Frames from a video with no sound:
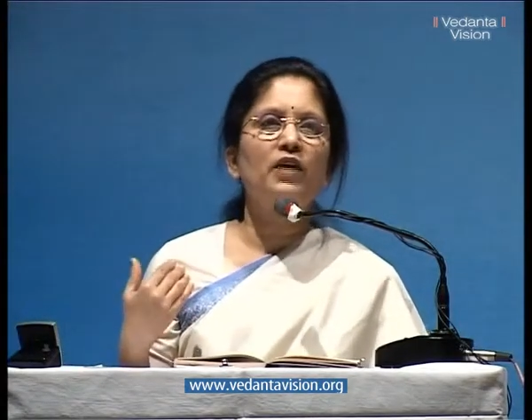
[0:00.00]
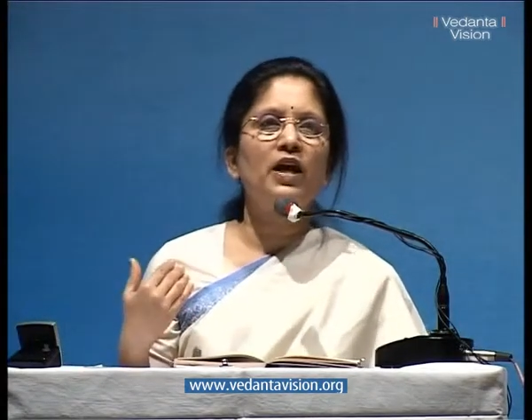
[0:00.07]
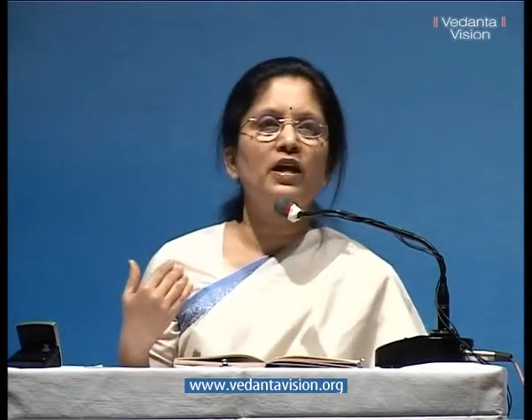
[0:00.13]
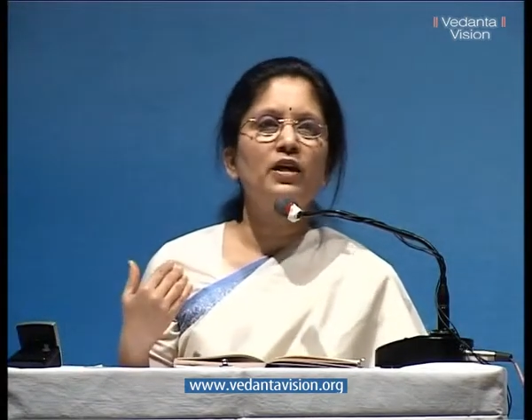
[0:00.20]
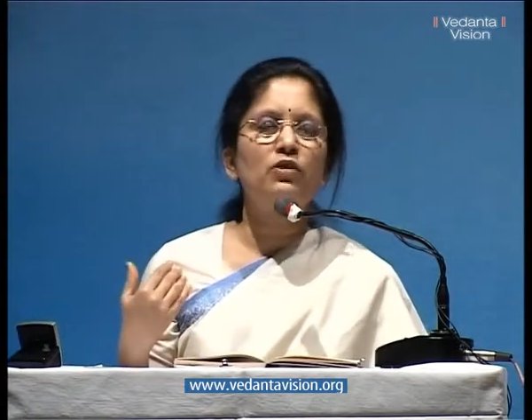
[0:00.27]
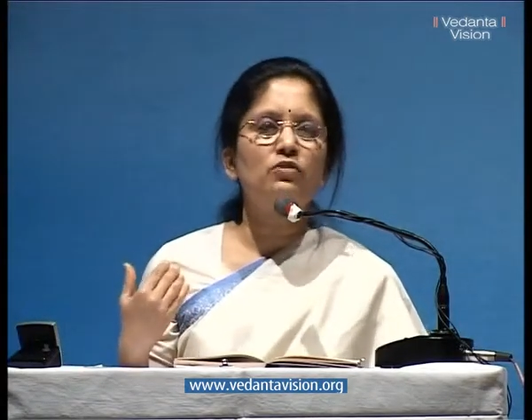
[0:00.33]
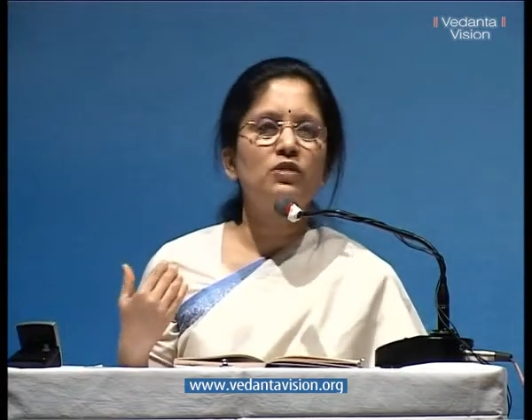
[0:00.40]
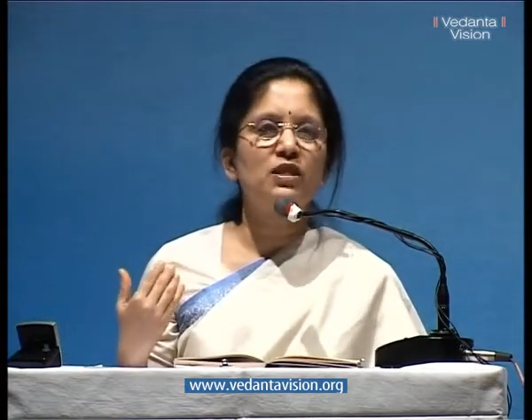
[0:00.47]

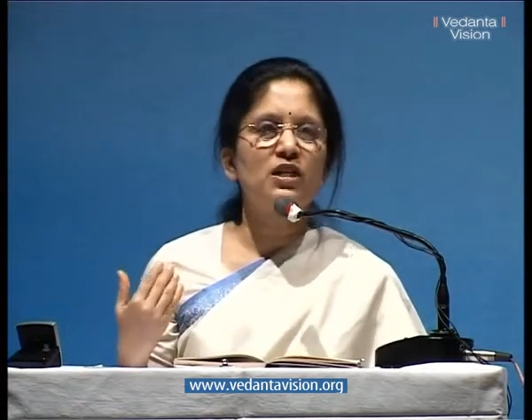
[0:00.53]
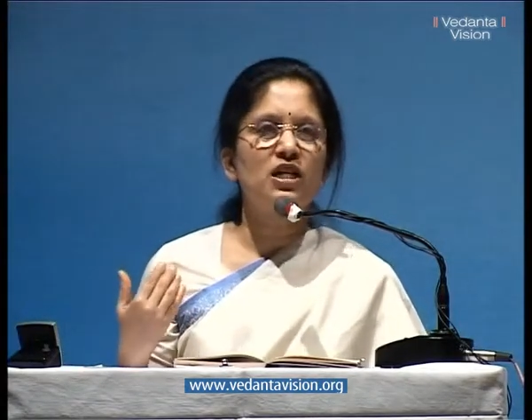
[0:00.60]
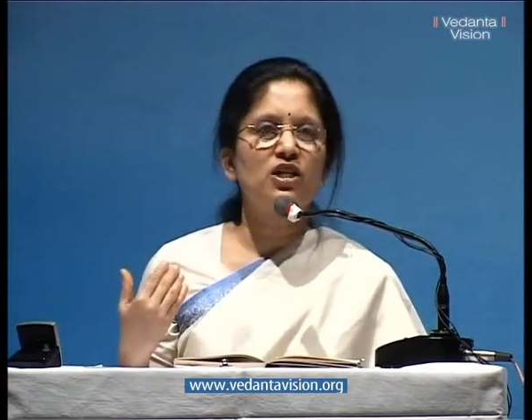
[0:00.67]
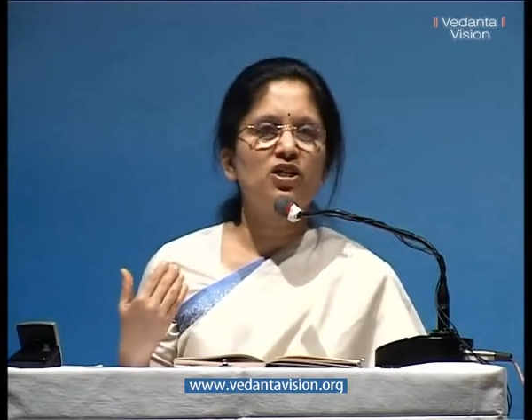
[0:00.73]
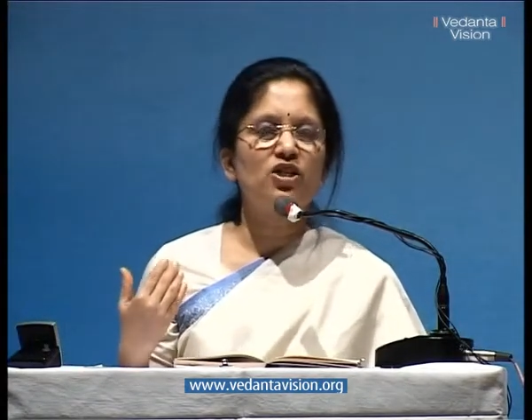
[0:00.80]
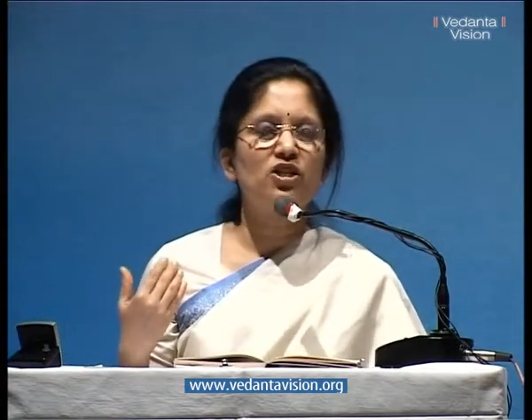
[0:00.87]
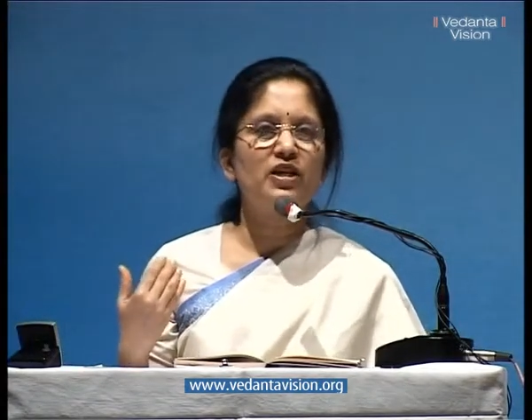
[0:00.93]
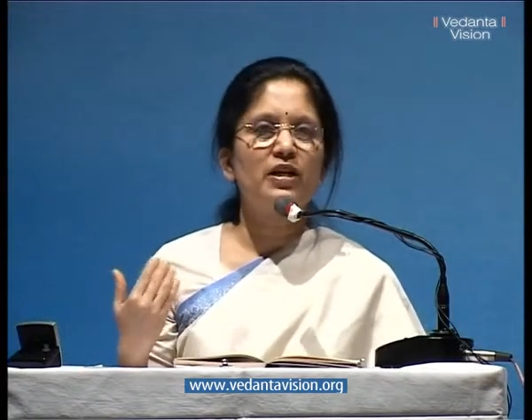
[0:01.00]

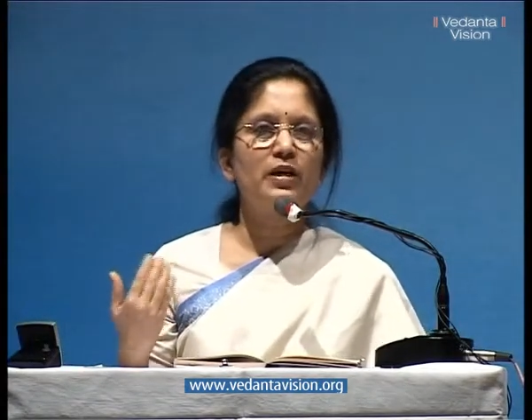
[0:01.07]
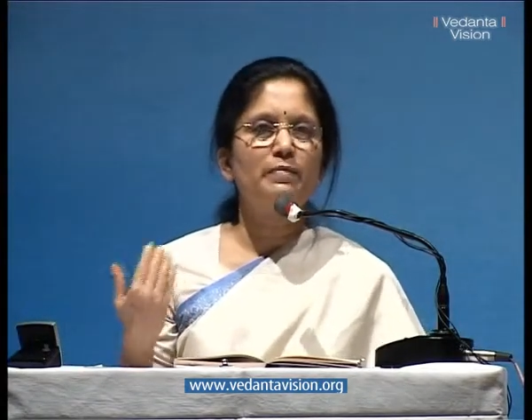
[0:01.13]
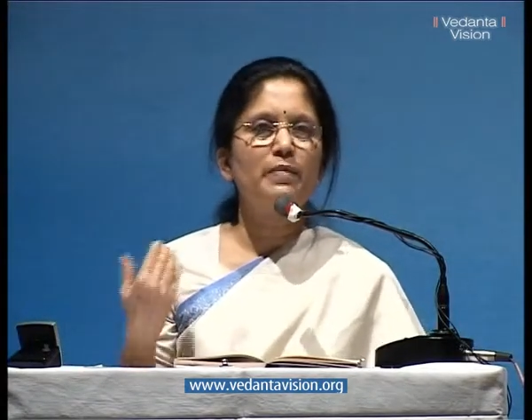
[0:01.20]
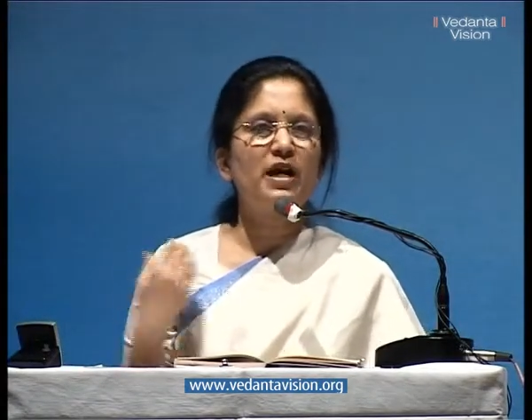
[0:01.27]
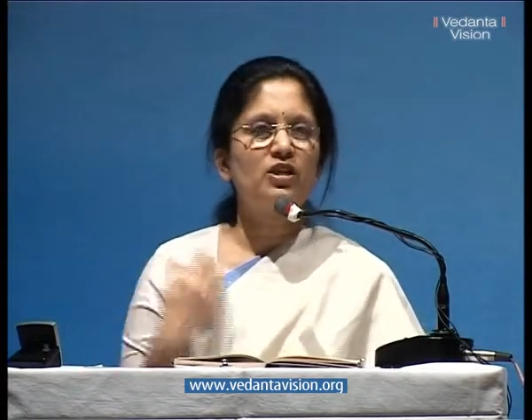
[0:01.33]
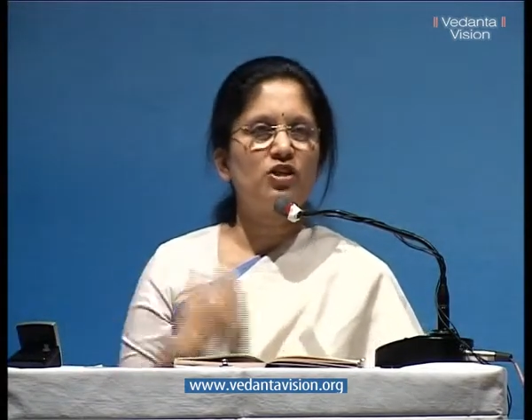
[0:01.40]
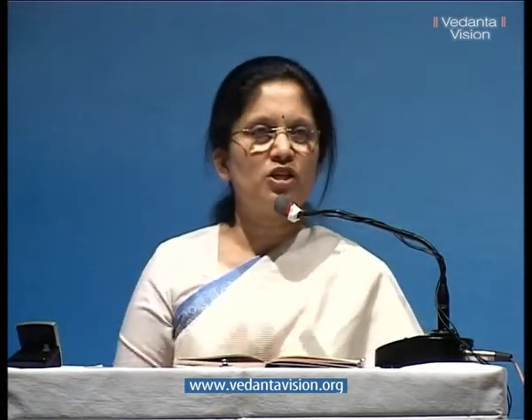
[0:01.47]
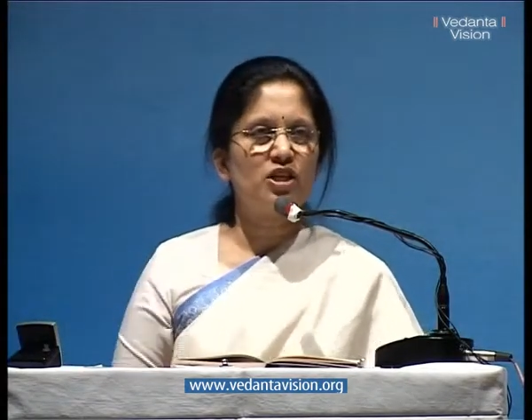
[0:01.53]
hallucination and
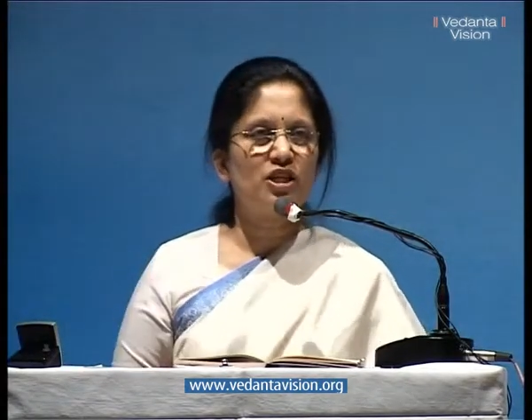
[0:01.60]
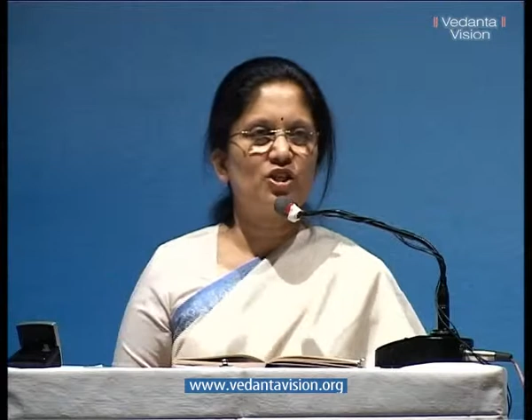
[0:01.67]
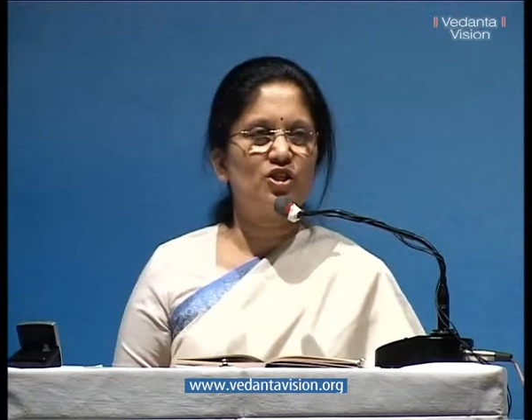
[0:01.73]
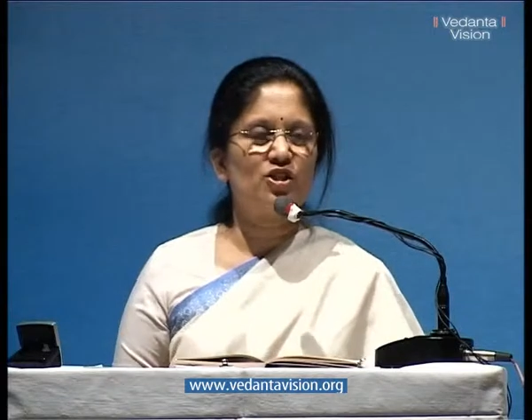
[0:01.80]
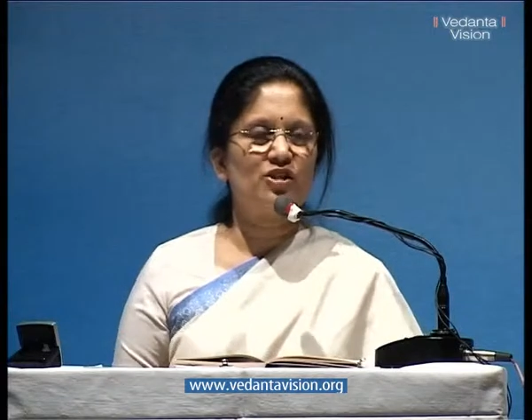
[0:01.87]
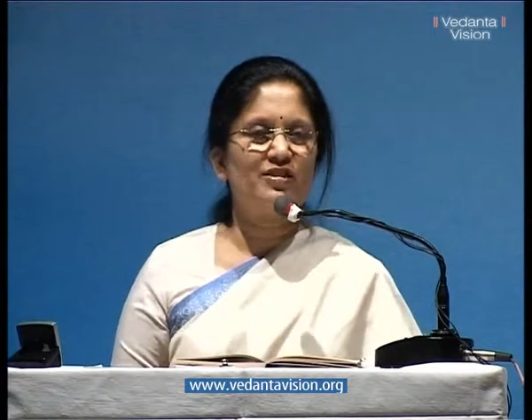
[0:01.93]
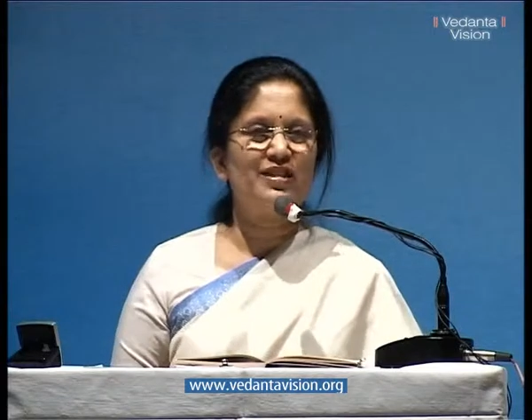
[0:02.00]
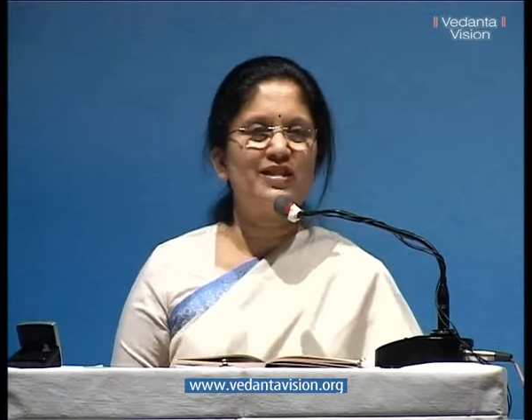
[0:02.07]
imagination.